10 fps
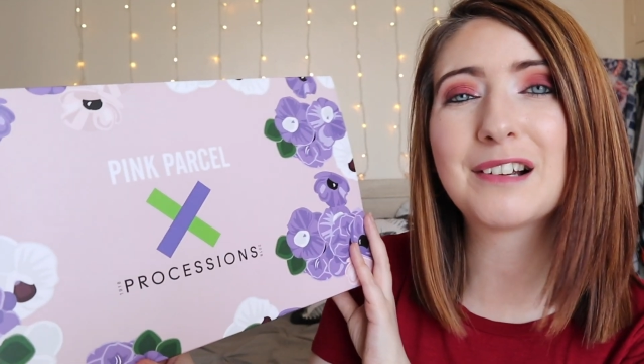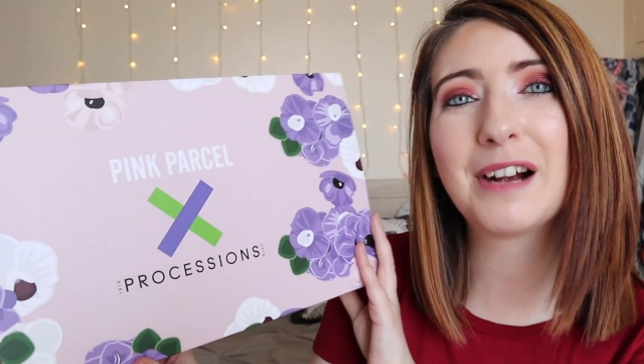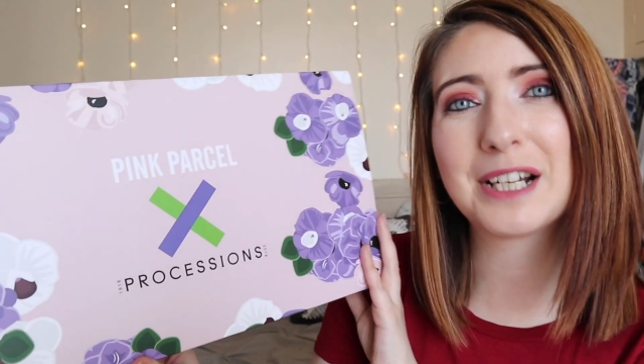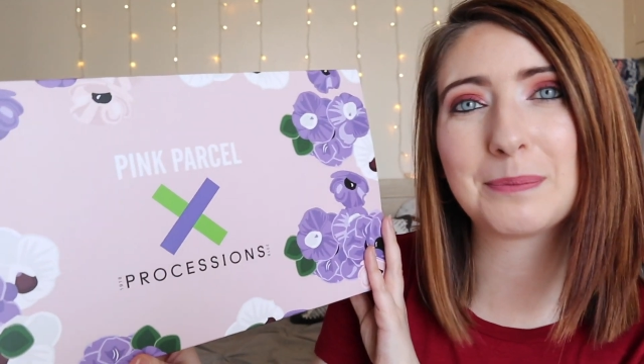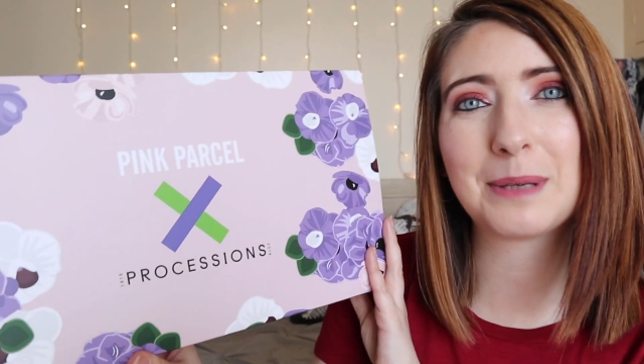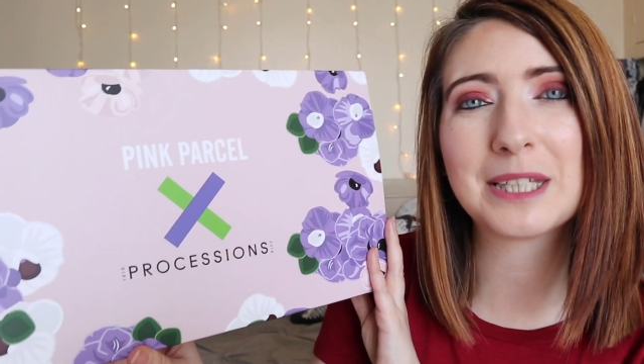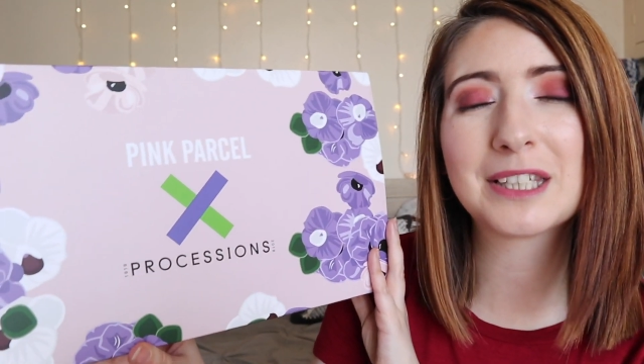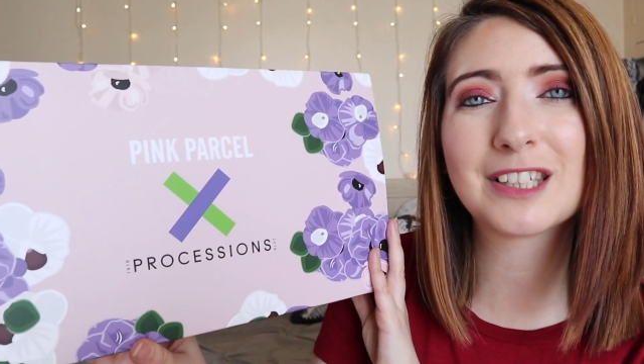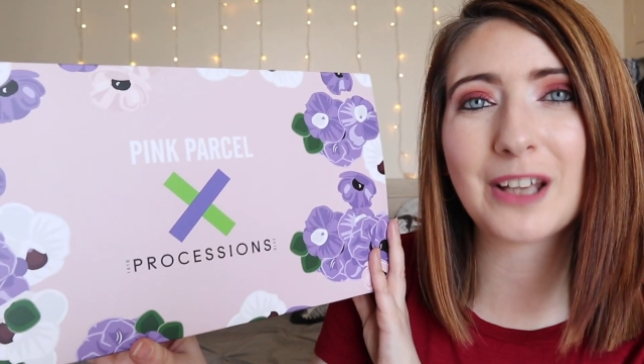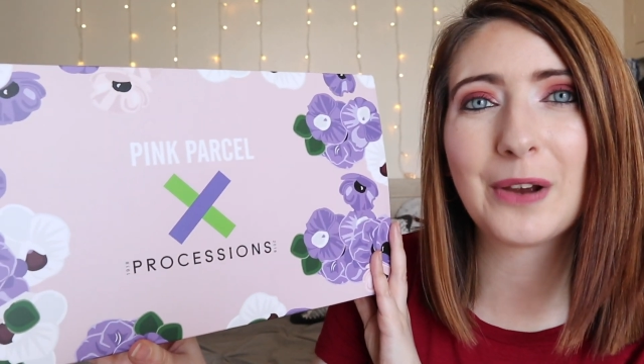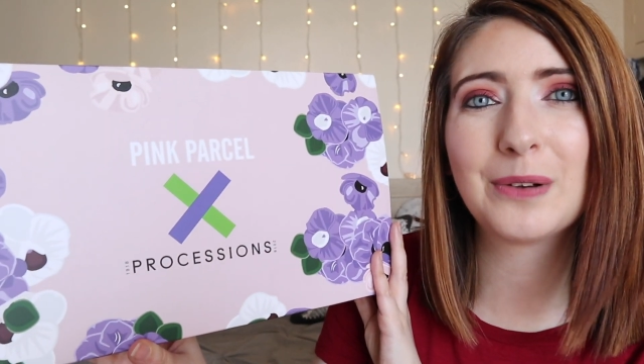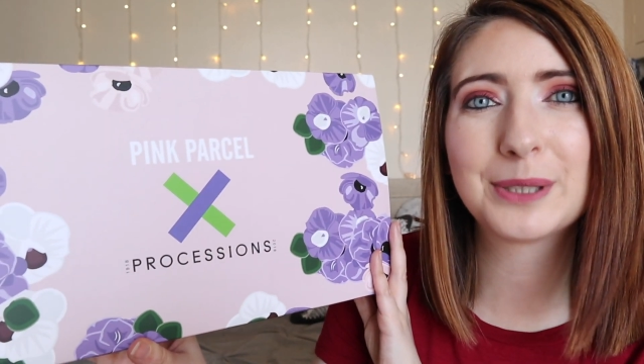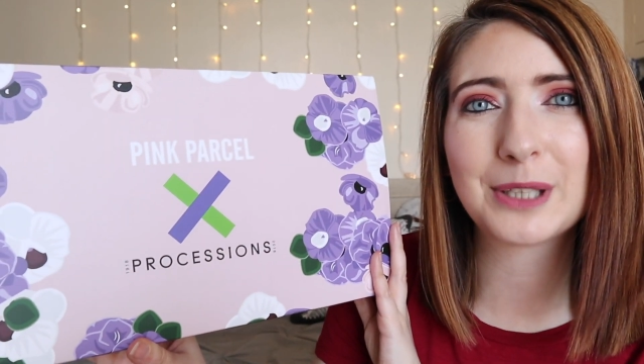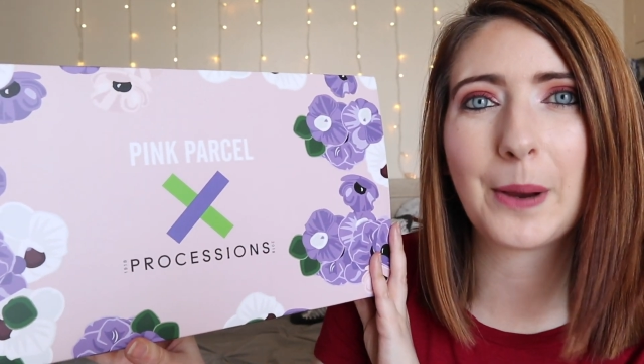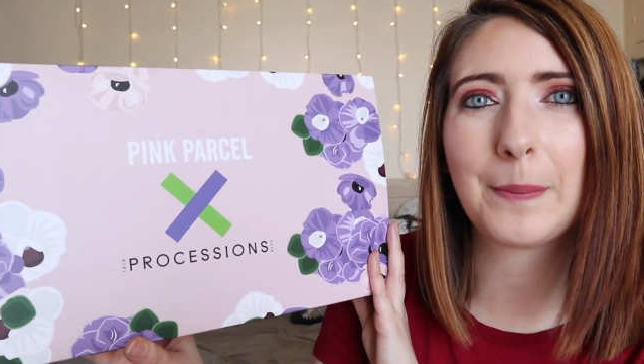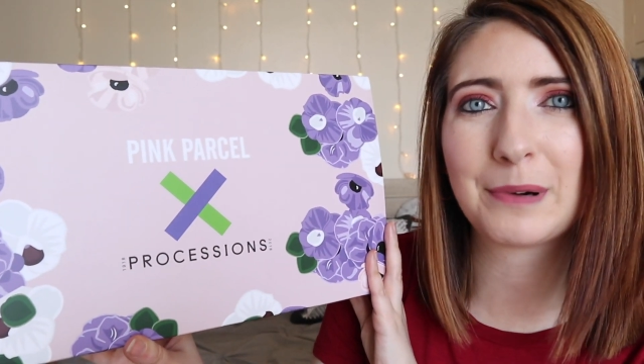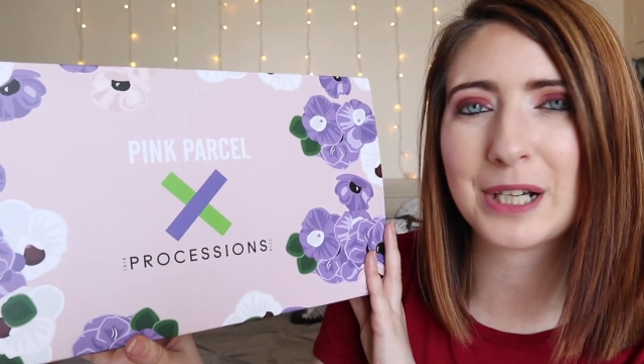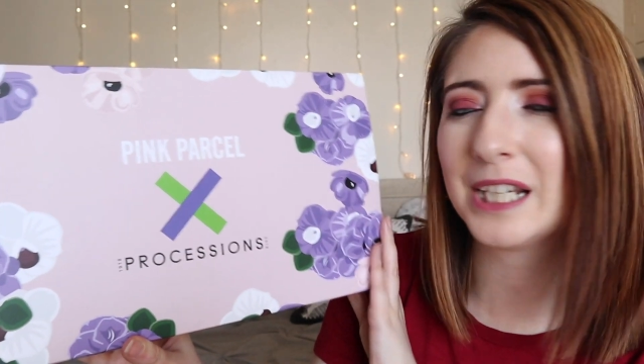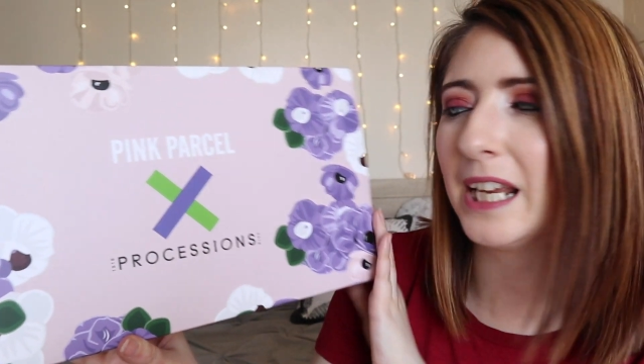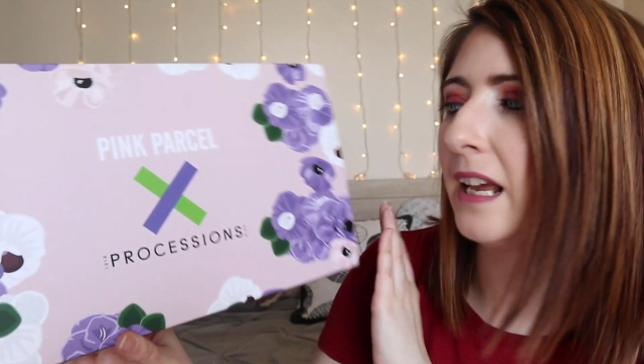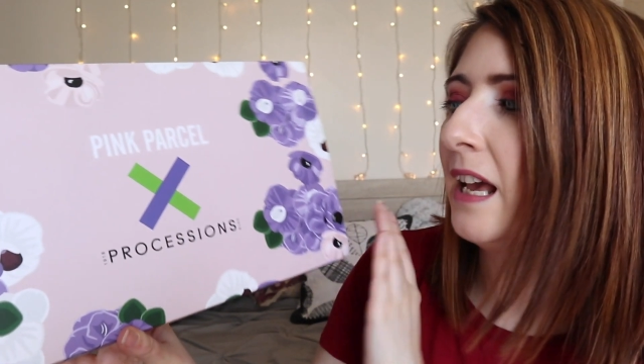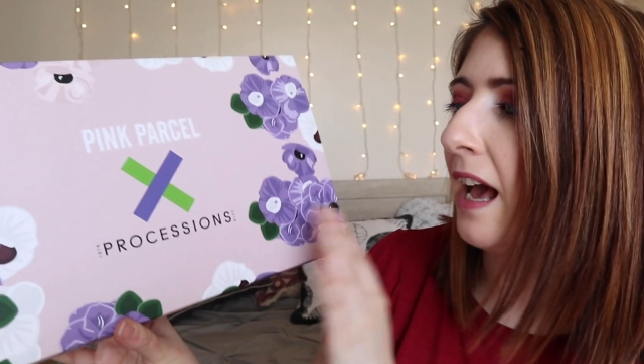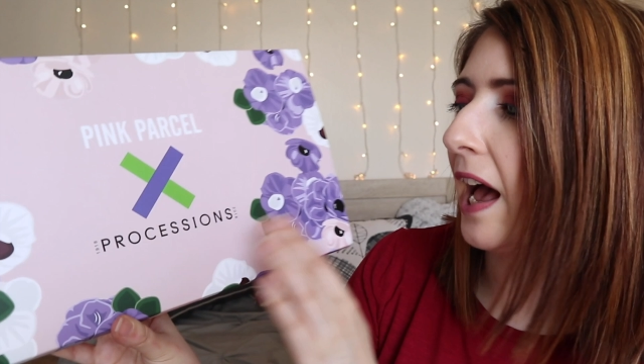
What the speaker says: incredibly so pretty.